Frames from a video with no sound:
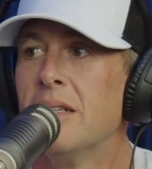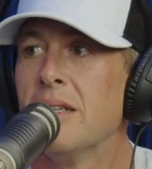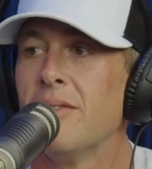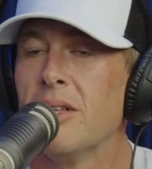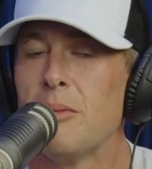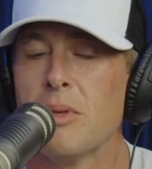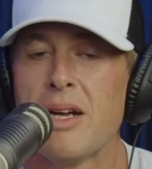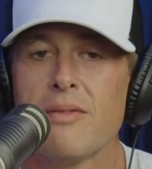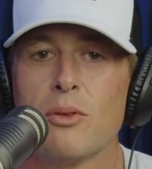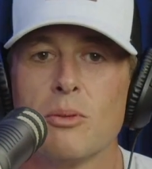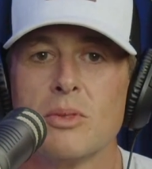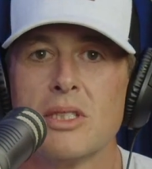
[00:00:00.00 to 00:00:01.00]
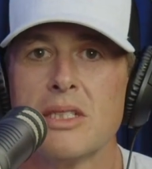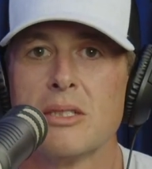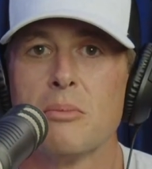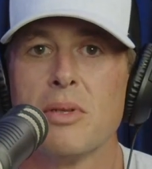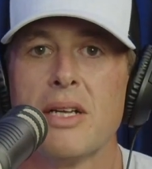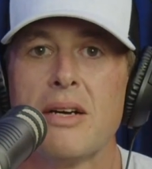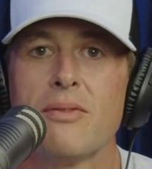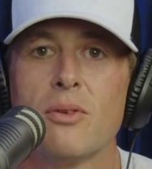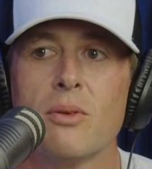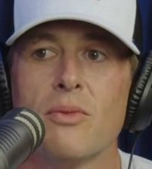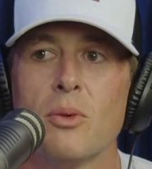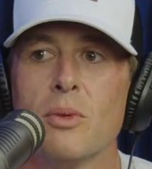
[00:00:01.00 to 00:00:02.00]
Level 8 Platforms is a
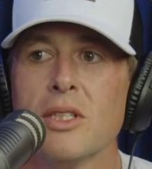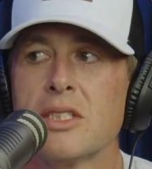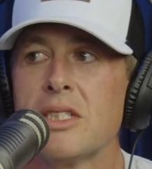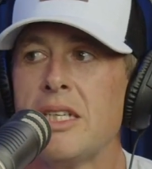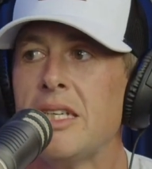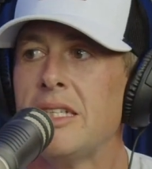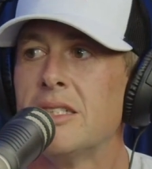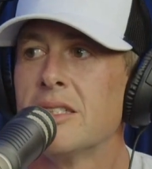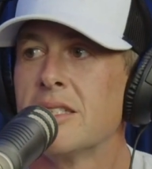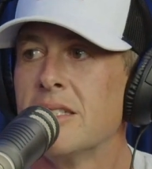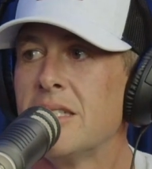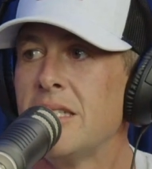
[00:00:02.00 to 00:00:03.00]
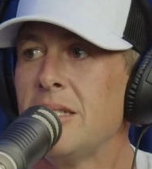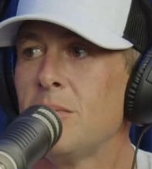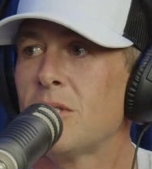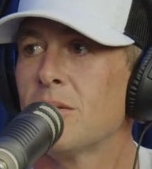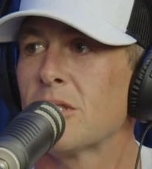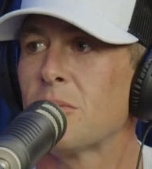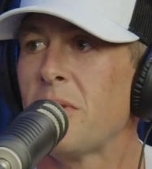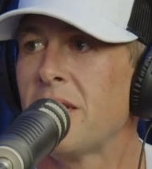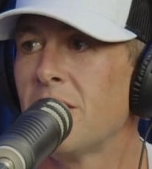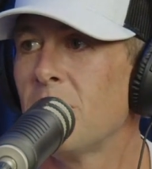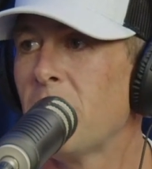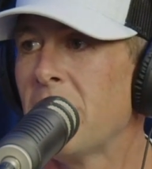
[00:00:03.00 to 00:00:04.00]
platform for real estate agents and teams to
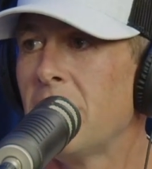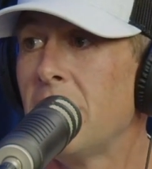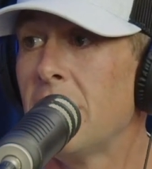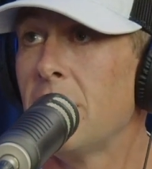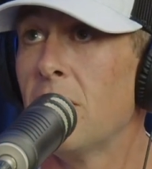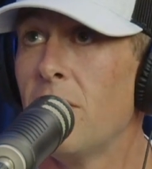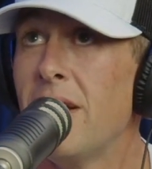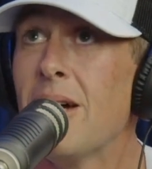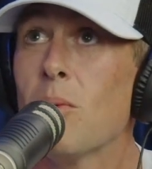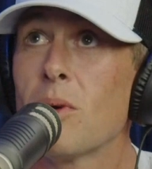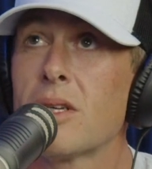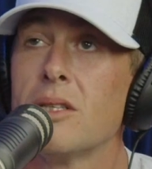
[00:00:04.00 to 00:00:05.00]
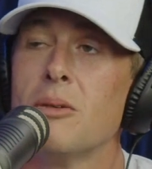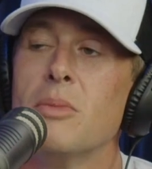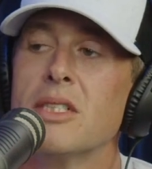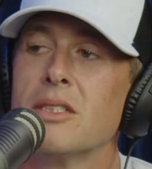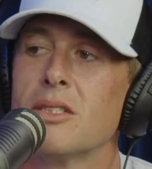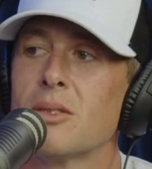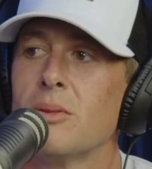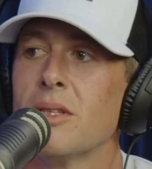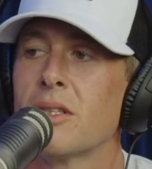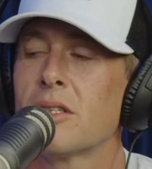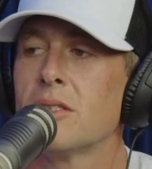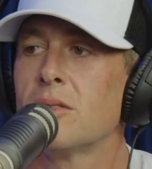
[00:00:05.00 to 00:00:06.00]
expand their network and their business
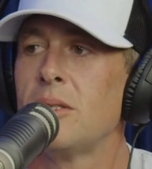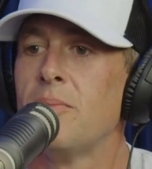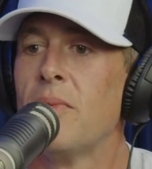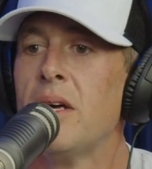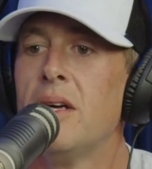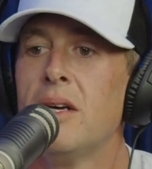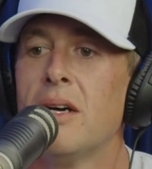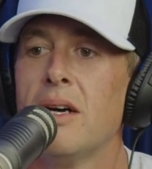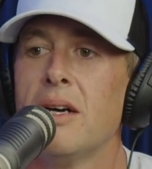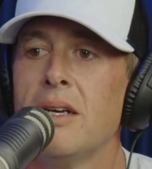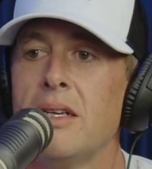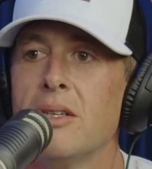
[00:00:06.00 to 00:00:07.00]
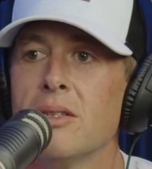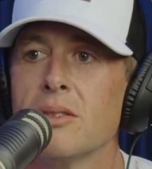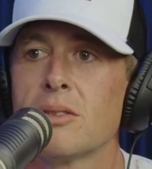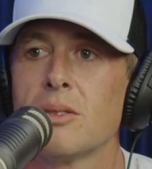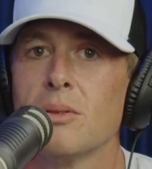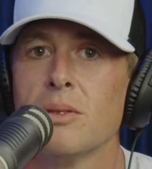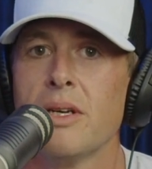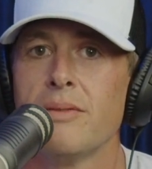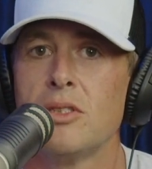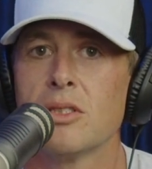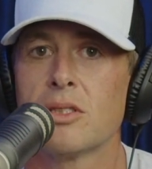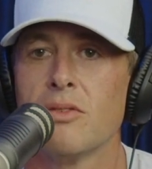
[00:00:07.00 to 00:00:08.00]
around the country, and also love
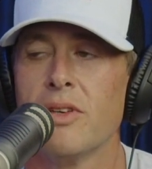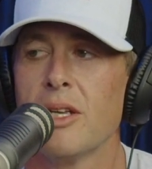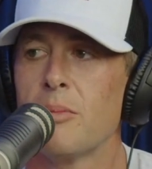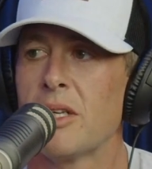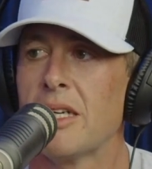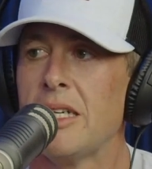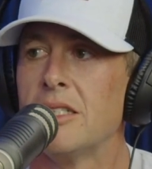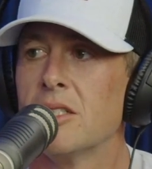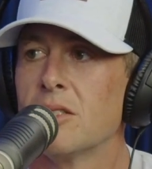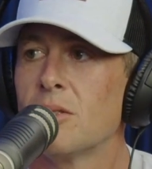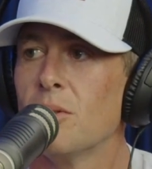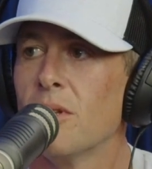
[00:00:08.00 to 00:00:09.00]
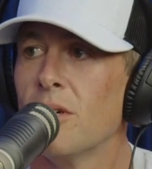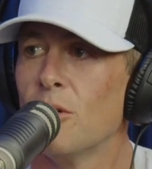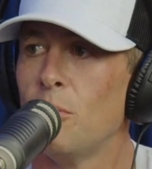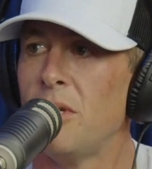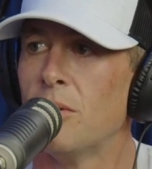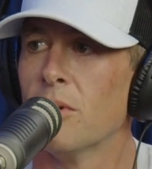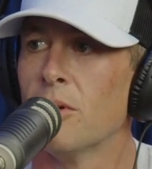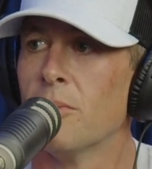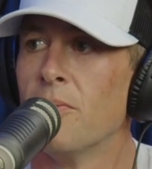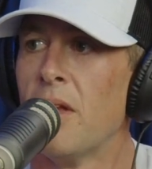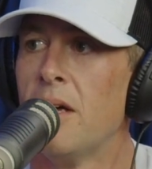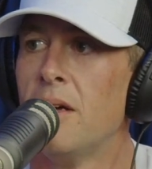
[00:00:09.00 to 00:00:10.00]
just developing agents through the OP
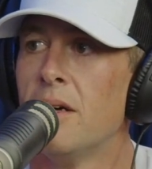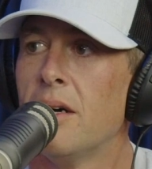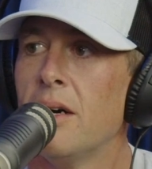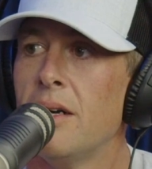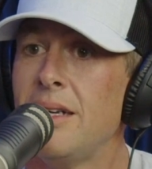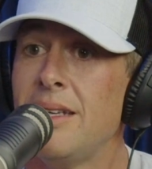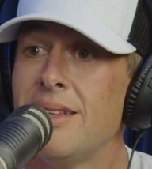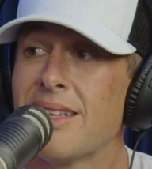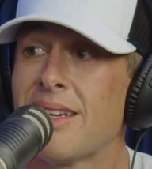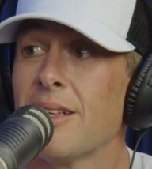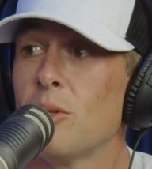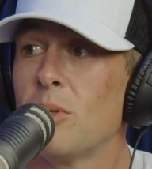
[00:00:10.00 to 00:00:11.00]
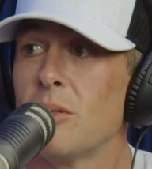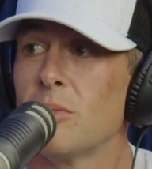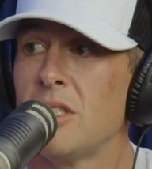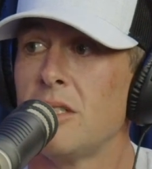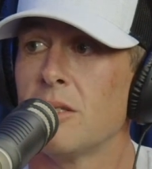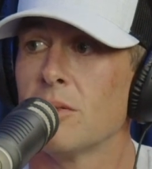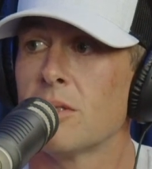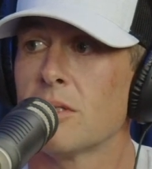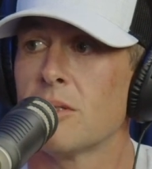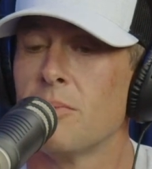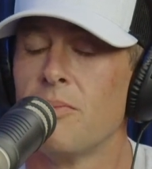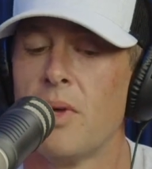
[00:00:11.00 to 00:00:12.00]
role in the Keller Williams
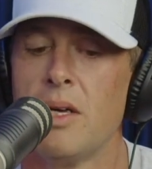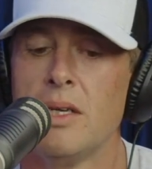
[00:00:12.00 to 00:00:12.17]
ecosystem.